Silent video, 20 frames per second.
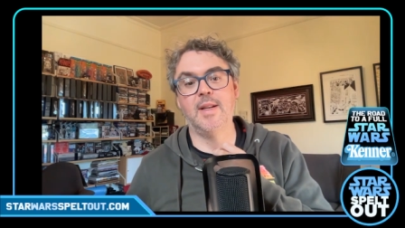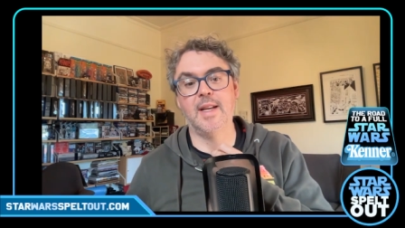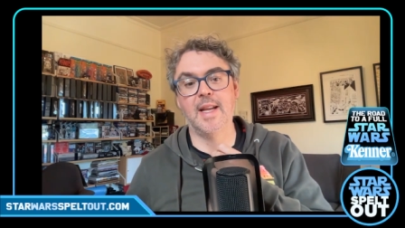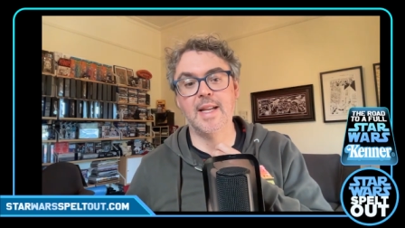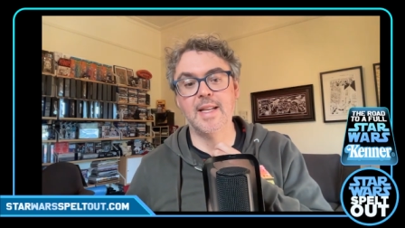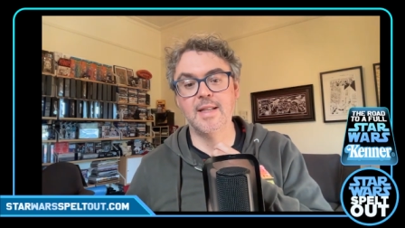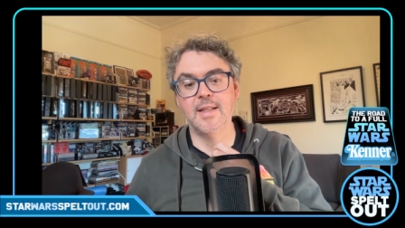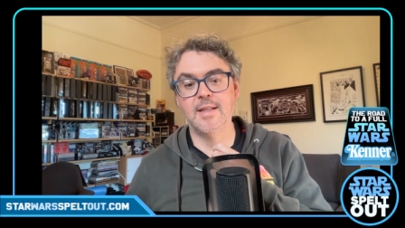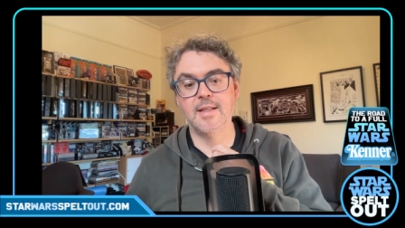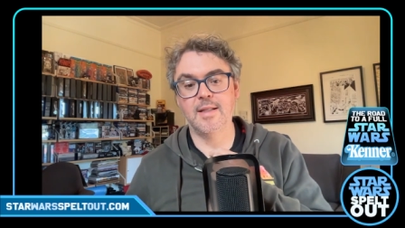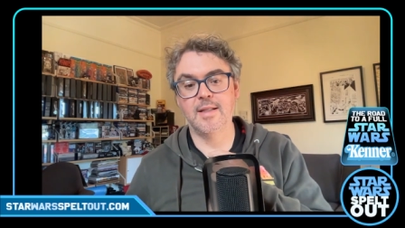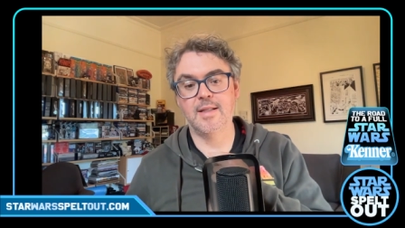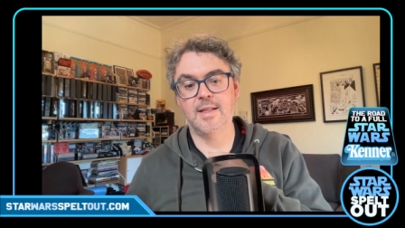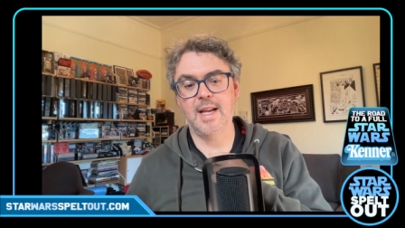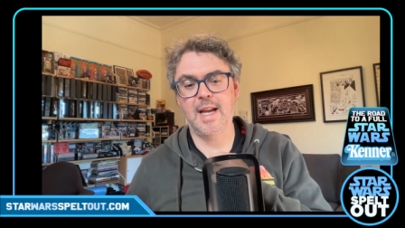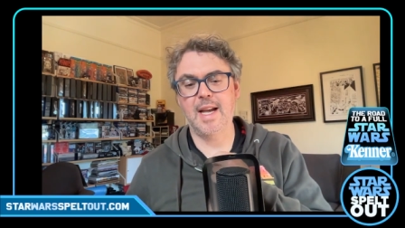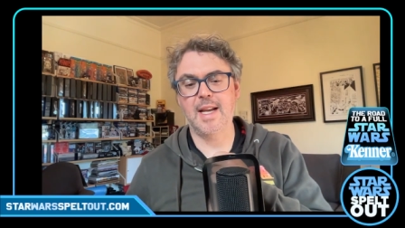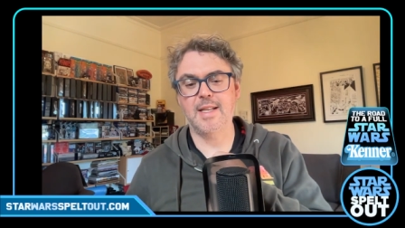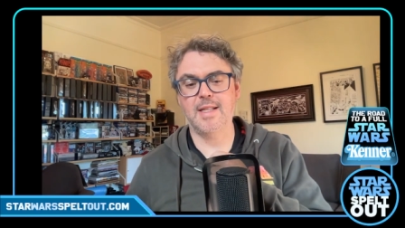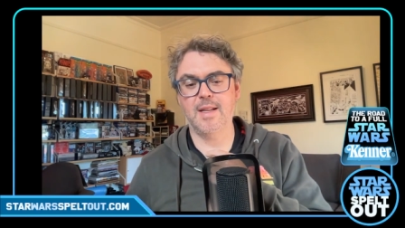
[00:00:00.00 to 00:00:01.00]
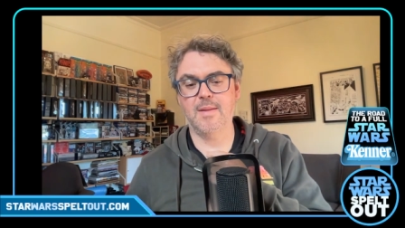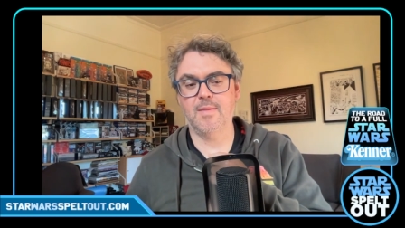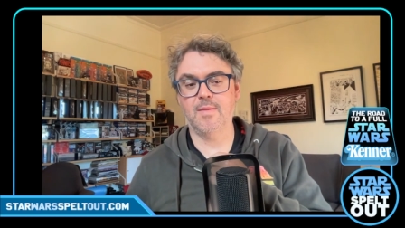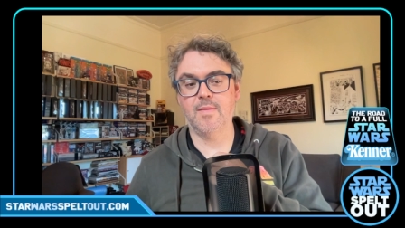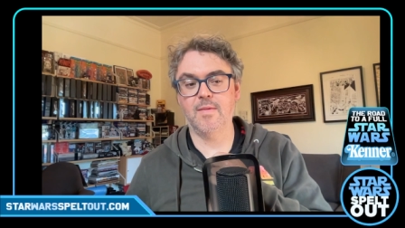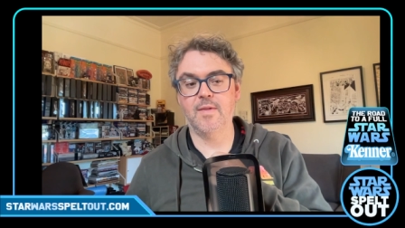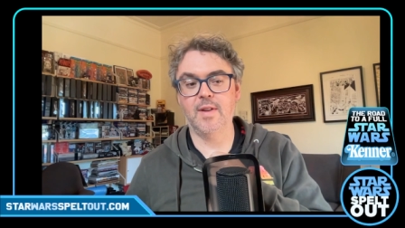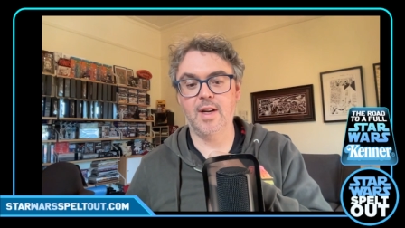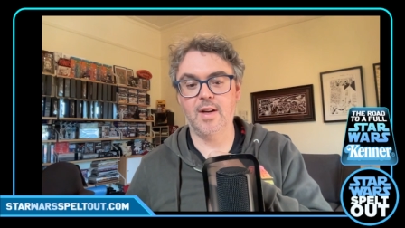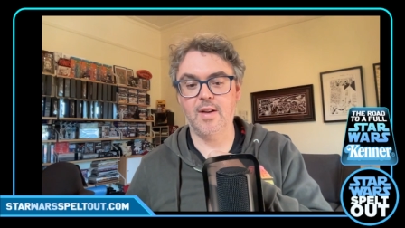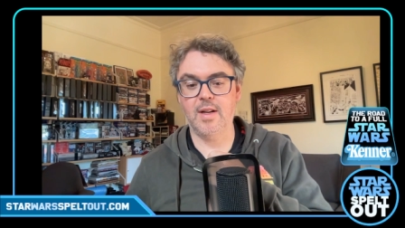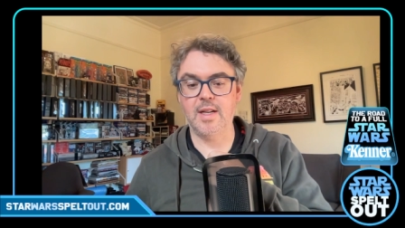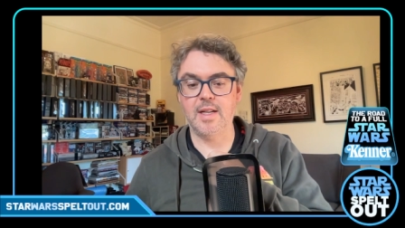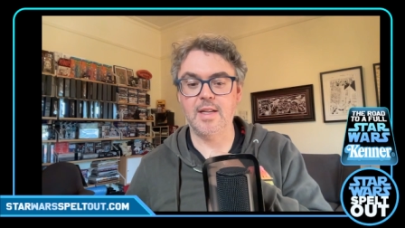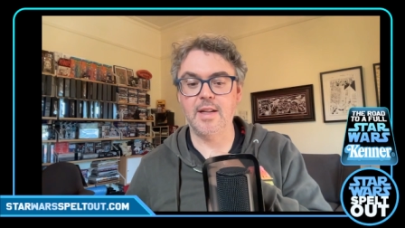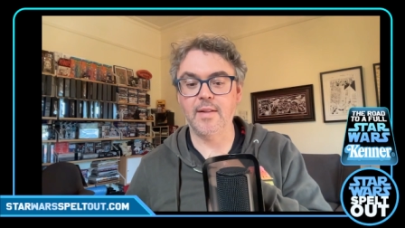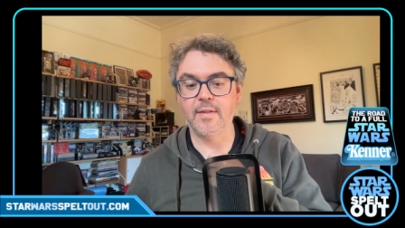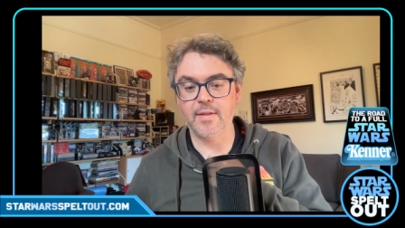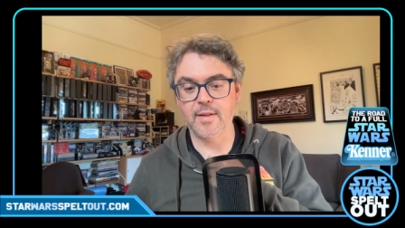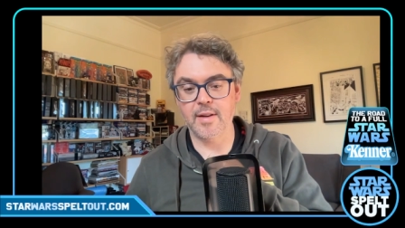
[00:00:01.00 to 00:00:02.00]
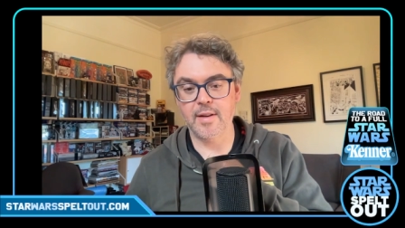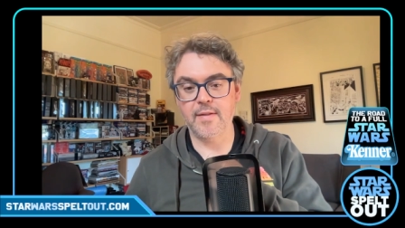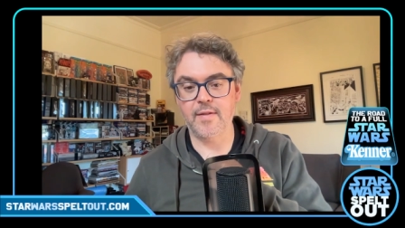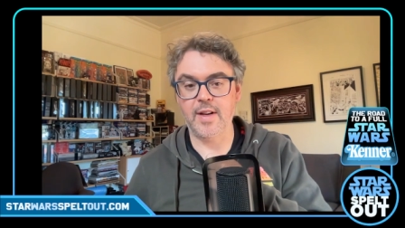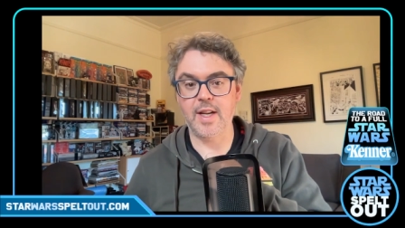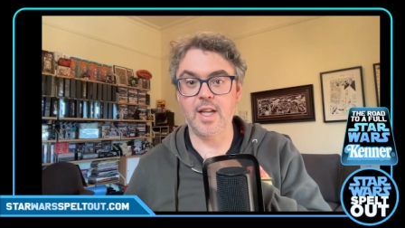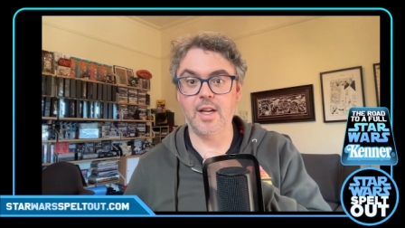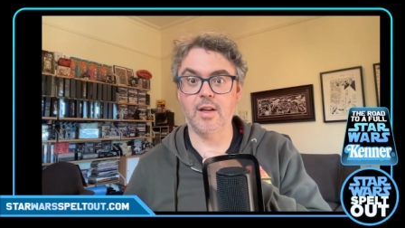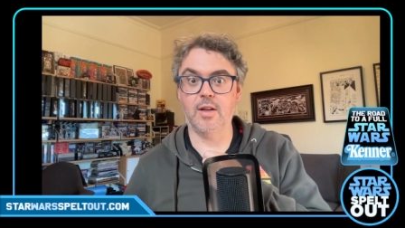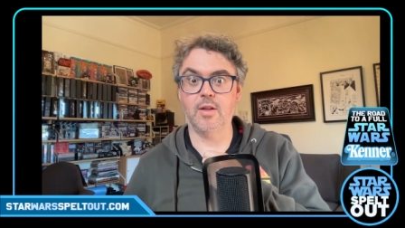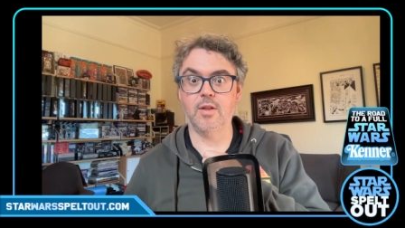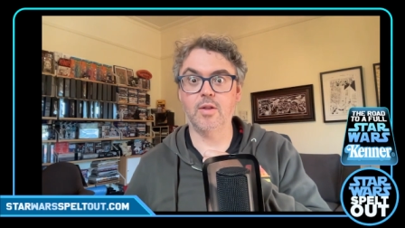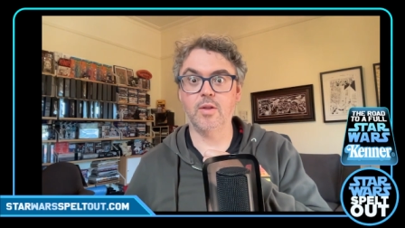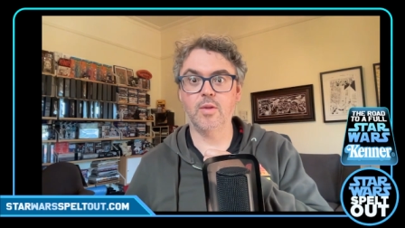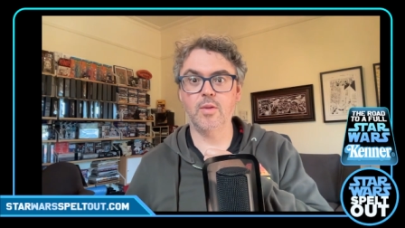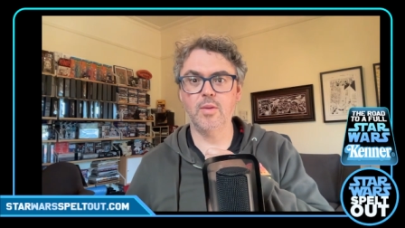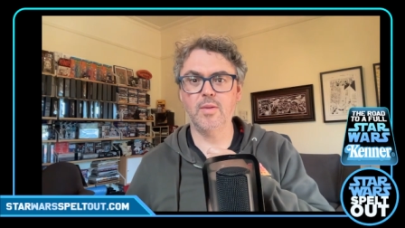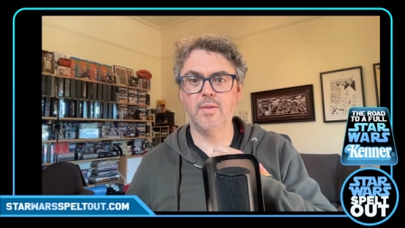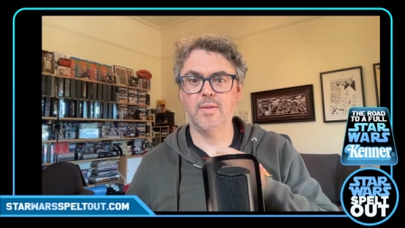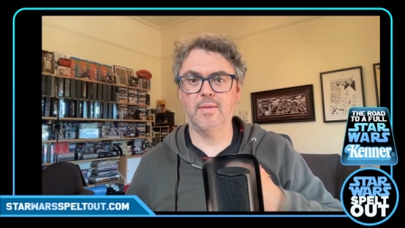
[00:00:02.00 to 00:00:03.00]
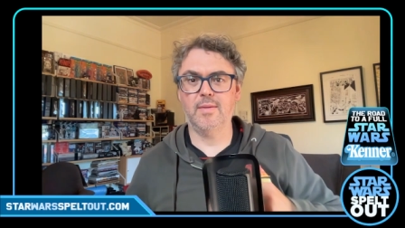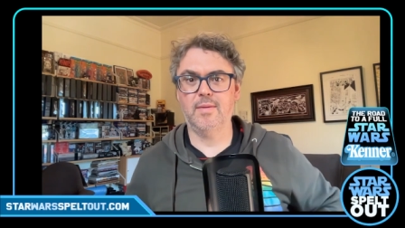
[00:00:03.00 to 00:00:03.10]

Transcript: and today something very different video.